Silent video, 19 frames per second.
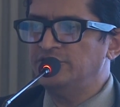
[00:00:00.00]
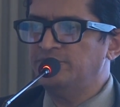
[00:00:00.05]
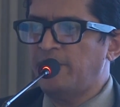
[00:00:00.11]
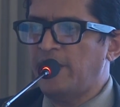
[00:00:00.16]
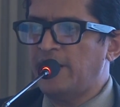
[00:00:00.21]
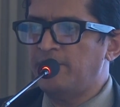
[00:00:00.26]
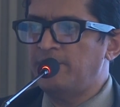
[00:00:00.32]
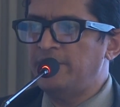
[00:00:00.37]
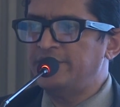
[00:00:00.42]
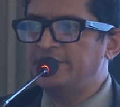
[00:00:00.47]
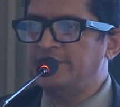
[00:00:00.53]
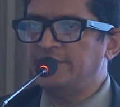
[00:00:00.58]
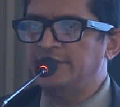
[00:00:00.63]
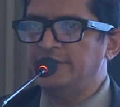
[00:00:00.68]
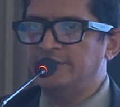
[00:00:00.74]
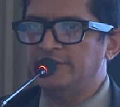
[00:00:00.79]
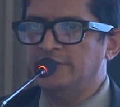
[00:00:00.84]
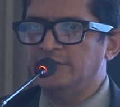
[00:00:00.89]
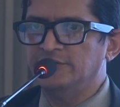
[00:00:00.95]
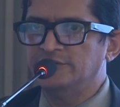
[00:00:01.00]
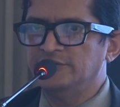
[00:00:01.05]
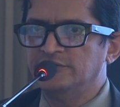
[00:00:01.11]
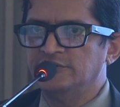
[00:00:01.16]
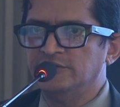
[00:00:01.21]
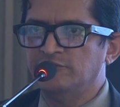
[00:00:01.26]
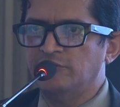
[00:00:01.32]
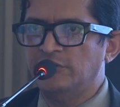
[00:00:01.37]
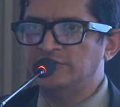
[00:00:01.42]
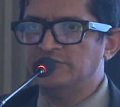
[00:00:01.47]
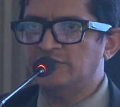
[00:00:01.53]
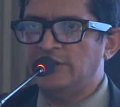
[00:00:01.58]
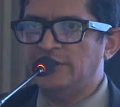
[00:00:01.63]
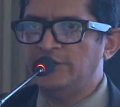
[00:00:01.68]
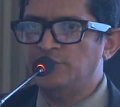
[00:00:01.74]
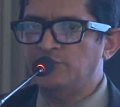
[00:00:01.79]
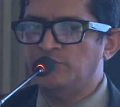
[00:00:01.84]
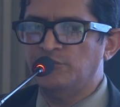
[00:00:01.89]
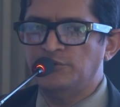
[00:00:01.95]
parametric data. This is one
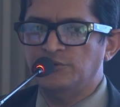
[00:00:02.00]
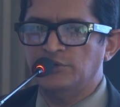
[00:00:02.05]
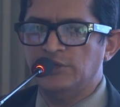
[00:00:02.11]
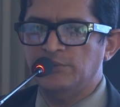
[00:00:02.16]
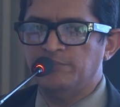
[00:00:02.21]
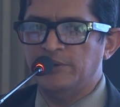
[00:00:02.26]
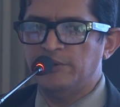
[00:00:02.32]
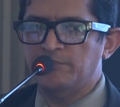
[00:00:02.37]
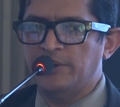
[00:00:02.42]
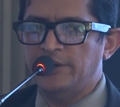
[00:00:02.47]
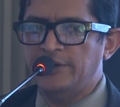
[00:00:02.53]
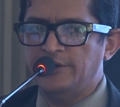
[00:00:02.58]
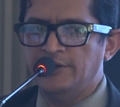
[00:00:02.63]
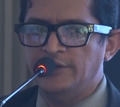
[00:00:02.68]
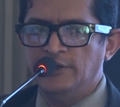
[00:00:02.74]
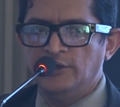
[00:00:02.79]
slide you want to keep in mind.